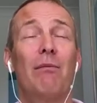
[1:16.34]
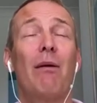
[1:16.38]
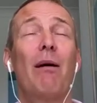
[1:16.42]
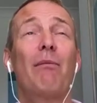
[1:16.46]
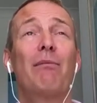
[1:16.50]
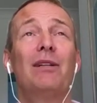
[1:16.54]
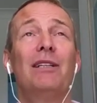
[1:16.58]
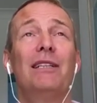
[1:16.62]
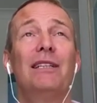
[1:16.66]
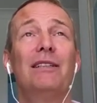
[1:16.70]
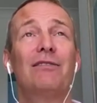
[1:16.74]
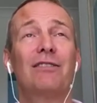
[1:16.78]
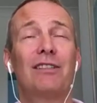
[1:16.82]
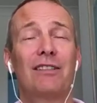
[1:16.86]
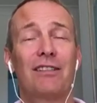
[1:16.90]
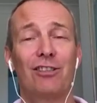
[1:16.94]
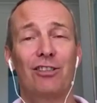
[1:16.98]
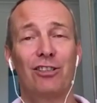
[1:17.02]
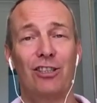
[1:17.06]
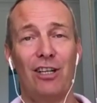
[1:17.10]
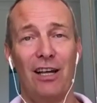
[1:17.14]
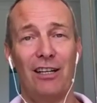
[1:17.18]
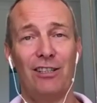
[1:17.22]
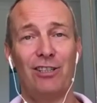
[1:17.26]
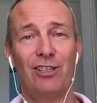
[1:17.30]
believed, and
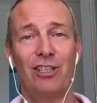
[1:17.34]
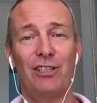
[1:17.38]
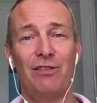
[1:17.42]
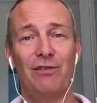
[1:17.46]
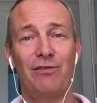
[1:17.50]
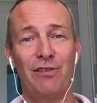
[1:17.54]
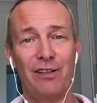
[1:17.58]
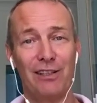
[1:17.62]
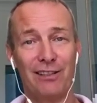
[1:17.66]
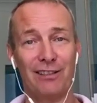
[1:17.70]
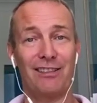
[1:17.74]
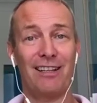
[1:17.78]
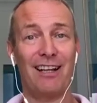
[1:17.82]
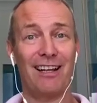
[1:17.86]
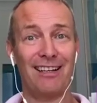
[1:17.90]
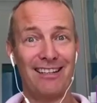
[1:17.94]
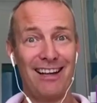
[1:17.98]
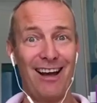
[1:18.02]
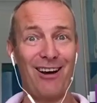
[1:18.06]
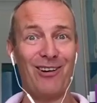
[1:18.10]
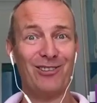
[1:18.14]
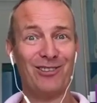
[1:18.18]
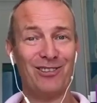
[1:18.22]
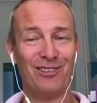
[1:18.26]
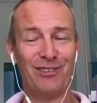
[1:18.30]
she filtered that
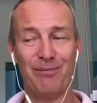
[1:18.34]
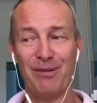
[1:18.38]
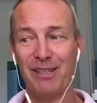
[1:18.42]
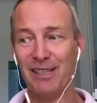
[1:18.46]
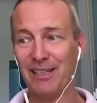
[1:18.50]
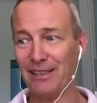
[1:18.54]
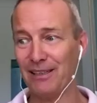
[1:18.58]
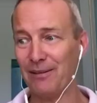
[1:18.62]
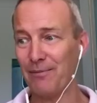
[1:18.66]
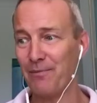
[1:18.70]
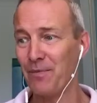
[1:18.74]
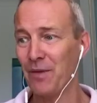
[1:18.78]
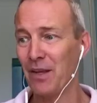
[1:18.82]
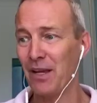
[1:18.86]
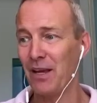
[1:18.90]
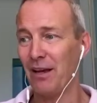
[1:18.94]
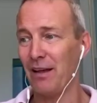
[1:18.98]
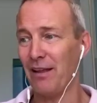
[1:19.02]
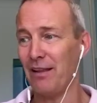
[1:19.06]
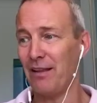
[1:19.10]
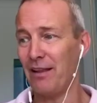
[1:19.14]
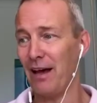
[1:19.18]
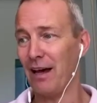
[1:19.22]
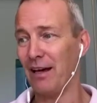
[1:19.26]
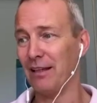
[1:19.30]
down to me,
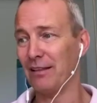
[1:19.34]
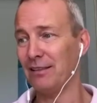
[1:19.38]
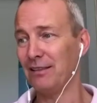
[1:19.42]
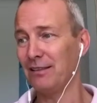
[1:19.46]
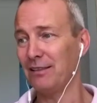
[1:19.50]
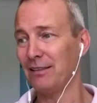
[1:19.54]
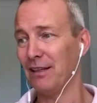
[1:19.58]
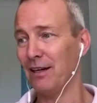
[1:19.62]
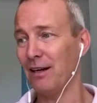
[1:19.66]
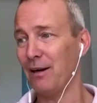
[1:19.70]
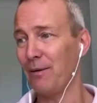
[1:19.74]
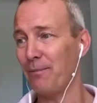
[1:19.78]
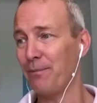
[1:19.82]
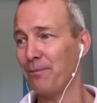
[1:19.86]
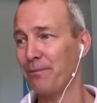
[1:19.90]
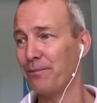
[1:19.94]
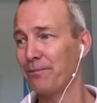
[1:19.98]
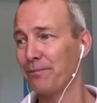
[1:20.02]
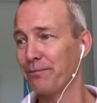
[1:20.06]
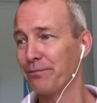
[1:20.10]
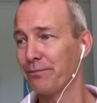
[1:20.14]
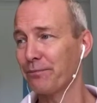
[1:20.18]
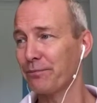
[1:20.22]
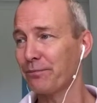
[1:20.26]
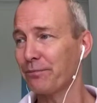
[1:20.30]
that
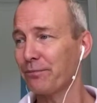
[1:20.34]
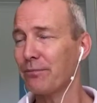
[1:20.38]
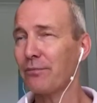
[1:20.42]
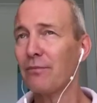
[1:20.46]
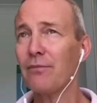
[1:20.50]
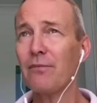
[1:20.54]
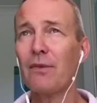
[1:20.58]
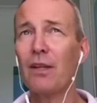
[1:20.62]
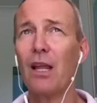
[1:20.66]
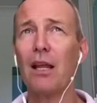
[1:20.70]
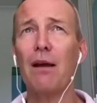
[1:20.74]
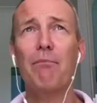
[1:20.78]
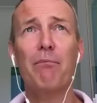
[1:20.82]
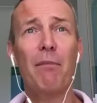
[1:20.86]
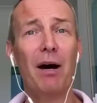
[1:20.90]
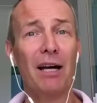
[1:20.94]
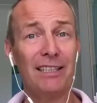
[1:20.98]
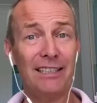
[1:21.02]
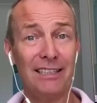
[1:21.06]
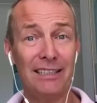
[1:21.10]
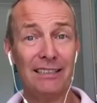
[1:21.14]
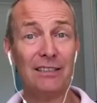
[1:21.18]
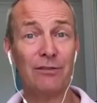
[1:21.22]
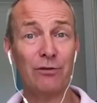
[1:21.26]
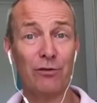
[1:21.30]
money
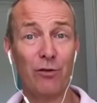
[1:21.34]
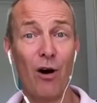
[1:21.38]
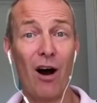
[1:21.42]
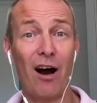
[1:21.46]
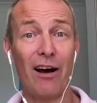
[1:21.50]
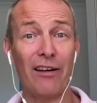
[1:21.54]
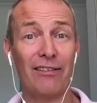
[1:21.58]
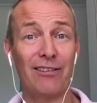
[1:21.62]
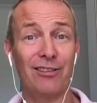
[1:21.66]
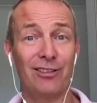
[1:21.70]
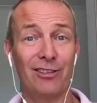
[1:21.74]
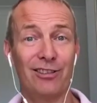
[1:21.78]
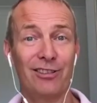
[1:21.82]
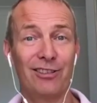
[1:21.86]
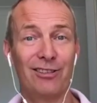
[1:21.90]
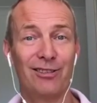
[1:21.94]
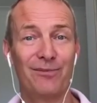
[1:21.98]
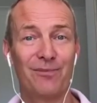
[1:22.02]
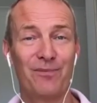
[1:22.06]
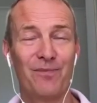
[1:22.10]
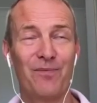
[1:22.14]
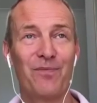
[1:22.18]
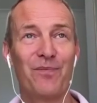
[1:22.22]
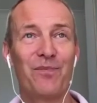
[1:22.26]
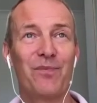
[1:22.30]
is for others.
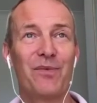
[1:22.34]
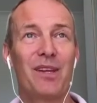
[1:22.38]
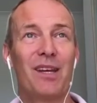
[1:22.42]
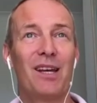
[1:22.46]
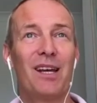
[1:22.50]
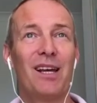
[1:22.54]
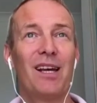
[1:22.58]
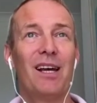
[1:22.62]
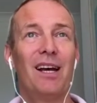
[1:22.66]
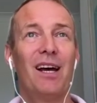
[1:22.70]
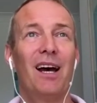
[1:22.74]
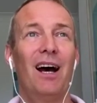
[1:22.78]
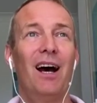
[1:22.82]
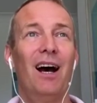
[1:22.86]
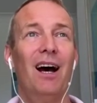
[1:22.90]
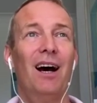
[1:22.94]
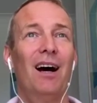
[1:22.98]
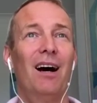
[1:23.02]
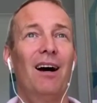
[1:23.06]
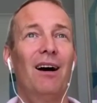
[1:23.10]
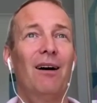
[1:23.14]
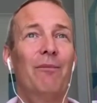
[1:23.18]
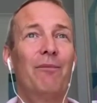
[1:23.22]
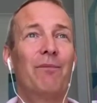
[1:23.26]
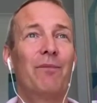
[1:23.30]

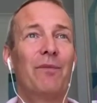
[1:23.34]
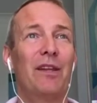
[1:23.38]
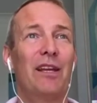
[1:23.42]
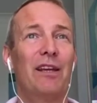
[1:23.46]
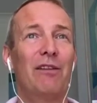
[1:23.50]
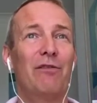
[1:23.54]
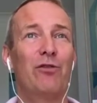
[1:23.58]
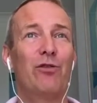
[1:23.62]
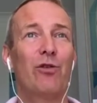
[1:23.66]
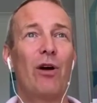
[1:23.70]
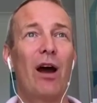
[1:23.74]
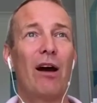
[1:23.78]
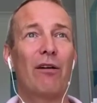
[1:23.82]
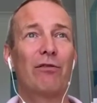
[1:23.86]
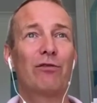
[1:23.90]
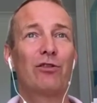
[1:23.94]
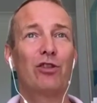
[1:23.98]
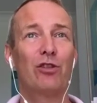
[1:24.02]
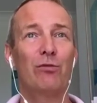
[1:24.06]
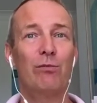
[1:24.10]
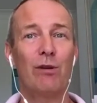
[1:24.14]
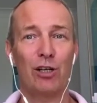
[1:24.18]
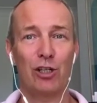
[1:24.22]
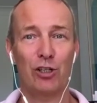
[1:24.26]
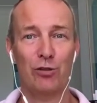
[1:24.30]
If you have
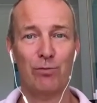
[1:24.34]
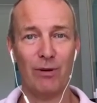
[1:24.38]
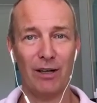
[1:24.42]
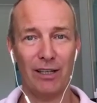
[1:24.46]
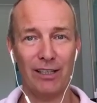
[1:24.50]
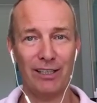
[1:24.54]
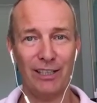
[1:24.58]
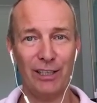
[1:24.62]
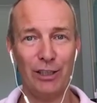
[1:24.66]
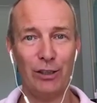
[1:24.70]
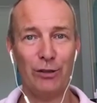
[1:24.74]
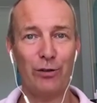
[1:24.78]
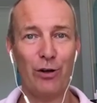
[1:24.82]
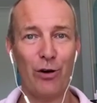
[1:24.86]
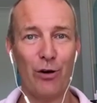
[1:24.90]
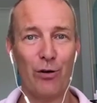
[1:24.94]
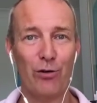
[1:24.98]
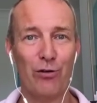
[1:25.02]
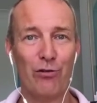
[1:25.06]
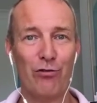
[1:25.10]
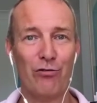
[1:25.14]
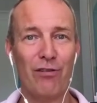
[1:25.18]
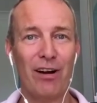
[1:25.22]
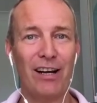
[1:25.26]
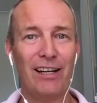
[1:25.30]
too much money, you go
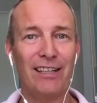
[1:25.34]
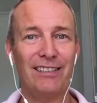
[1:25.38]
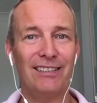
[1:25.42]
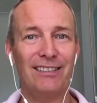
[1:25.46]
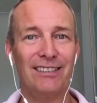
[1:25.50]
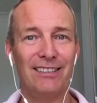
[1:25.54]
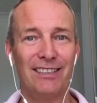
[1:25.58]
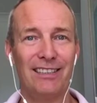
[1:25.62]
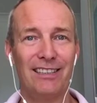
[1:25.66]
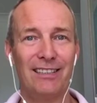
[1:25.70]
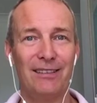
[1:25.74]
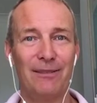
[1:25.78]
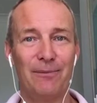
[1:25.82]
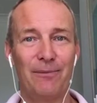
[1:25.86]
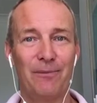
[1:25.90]
crazy.